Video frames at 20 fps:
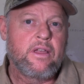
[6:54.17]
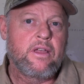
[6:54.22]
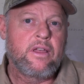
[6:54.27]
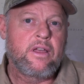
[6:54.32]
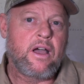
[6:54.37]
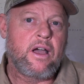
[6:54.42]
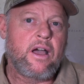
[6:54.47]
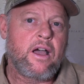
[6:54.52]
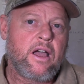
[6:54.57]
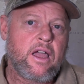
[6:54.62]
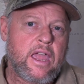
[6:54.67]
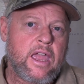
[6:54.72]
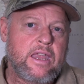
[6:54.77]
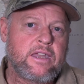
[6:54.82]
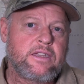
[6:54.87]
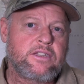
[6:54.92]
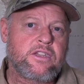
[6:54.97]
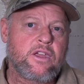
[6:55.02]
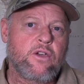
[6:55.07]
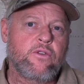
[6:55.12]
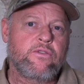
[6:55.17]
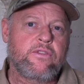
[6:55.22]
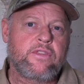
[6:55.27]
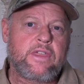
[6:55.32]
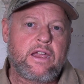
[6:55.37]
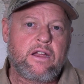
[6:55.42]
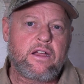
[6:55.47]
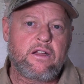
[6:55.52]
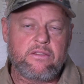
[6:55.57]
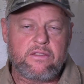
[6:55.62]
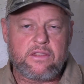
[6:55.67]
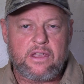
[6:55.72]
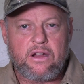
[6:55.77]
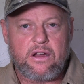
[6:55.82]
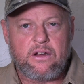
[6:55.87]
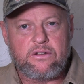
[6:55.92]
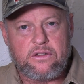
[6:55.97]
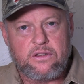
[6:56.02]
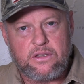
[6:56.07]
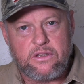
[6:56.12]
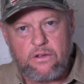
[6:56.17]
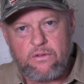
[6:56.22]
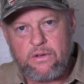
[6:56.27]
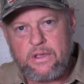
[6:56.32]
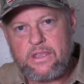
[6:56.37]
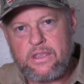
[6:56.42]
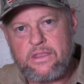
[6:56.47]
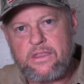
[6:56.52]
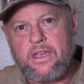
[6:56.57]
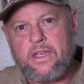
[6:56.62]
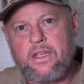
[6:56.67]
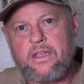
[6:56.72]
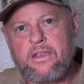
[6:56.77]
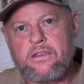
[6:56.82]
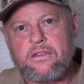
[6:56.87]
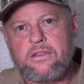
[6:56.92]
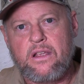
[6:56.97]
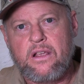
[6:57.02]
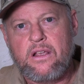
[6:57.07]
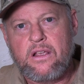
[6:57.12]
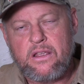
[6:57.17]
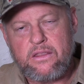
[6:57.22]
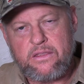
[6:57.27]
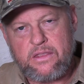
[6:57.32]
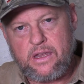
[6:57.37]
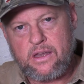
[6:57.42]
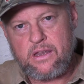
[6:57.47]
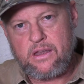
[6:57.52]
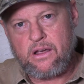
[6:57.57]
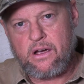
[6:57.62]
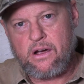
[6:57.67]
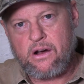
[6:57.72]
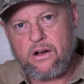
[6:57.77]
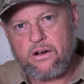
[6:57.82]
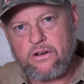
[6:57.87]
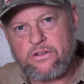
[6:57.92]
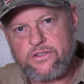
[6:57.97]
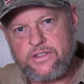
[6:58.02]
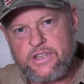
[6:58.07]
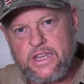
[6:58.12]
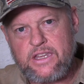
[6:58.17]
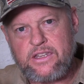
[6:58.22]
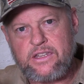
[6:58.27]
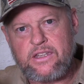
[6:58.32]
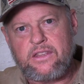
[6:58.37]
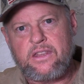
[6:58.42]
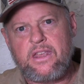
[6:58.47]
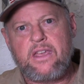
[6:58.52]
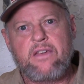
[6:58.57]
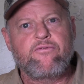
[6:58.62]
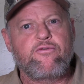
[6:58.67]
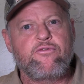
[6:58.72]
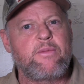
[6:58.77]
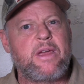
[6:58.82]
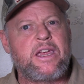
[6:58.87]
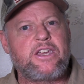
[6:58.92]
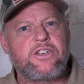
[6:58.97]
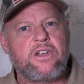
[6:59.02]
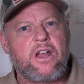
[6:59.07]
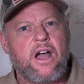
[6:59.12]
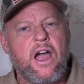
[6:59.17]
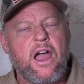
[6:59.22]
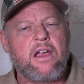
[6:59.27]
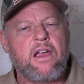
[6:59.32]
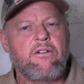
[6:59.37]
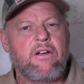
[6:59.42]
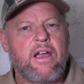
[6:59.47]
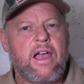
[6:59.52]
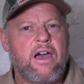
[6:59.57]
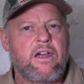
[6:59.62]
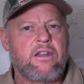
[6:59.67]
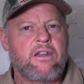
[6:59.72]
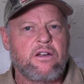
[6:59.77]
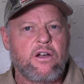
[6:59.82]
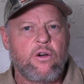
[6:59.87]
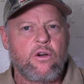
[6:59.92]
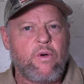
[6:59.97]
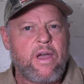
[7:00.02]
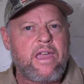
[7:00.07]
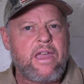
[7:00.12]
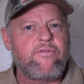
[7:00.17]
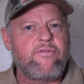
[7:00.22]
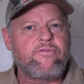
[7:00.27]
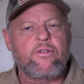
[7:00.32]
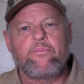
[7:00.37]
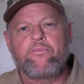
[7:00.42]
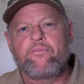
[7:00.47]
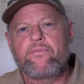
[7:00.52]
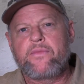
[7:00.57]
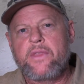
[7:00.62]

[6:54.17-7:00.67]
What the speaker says: And so they're doing things that are seizing the information high ground away from